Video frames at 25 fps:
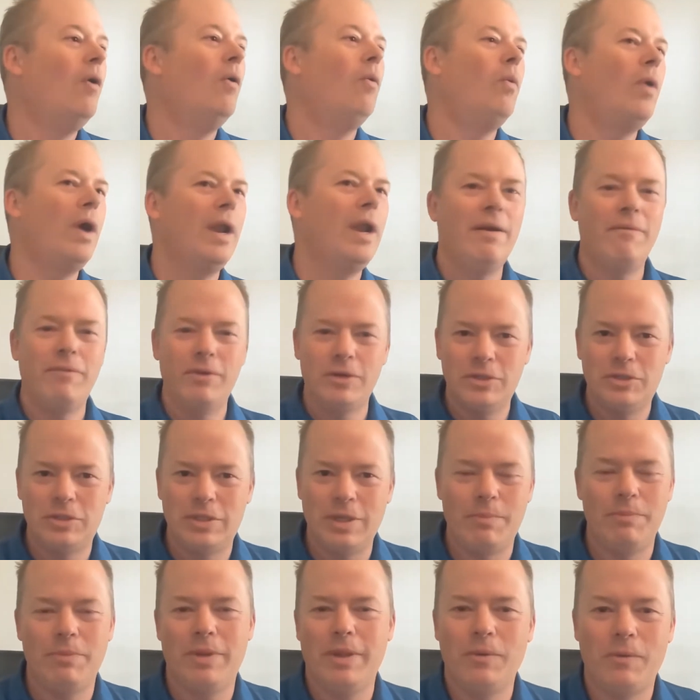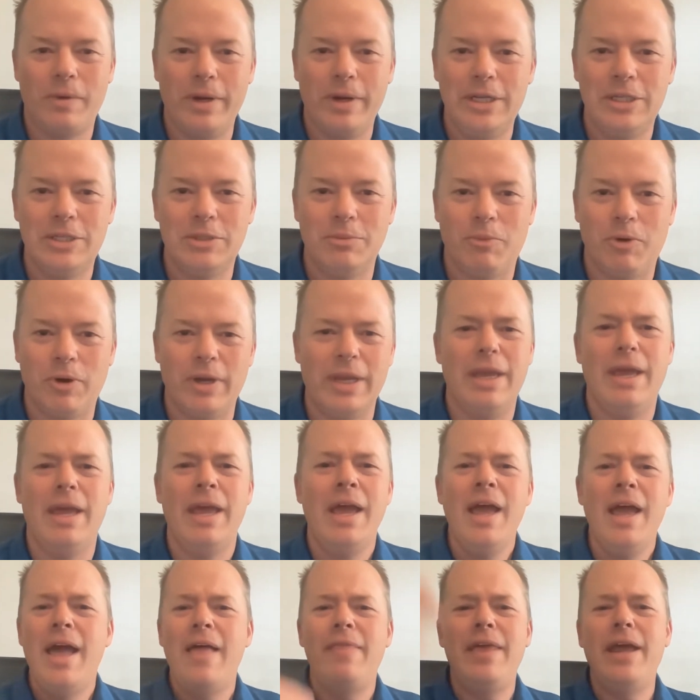whatever something reason. Yeah,
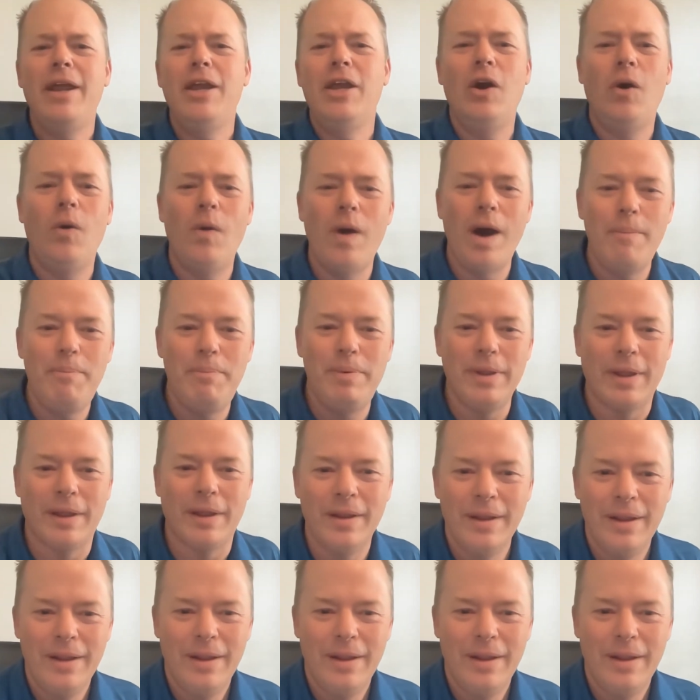some kind and of a family thing,